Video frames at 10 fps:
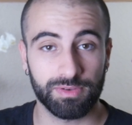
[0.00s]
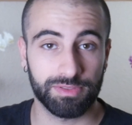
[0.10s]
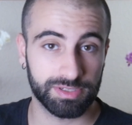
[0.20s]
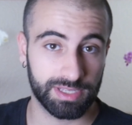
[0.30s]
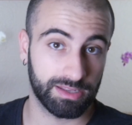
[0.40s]
you
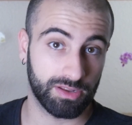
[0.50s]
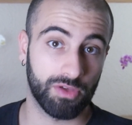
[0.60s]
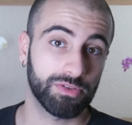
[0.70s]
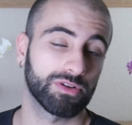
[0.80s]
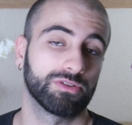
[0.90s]
understand
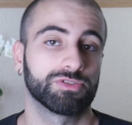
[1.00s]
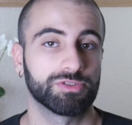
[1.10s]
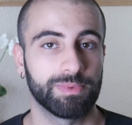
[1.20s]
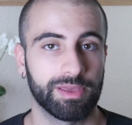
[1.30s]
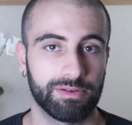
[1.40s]
other
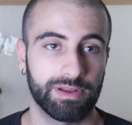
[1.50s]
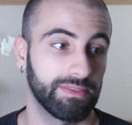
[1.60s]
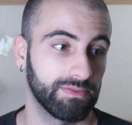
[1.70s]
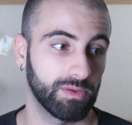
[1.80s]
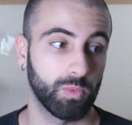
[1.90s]
cultures better
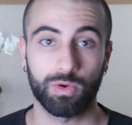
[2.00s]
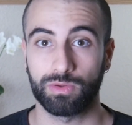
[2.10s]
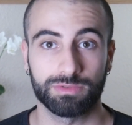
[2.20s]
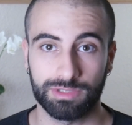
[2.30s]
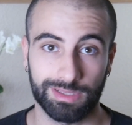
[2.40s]
and the
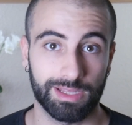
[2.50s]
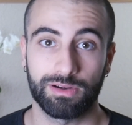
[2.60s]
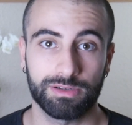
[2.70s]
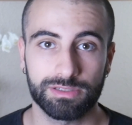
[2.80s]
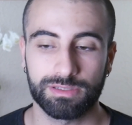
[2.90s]
world at
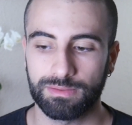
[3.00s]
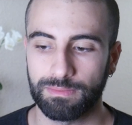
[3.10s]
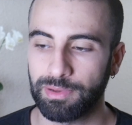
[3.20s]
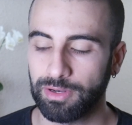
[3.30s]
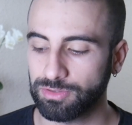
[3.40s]
large,
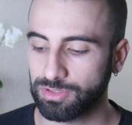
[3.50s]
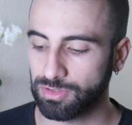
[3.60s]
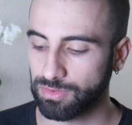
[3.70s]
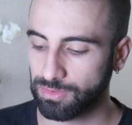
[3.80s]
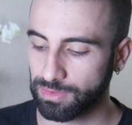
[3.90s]
but
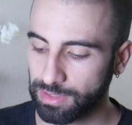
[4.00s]
also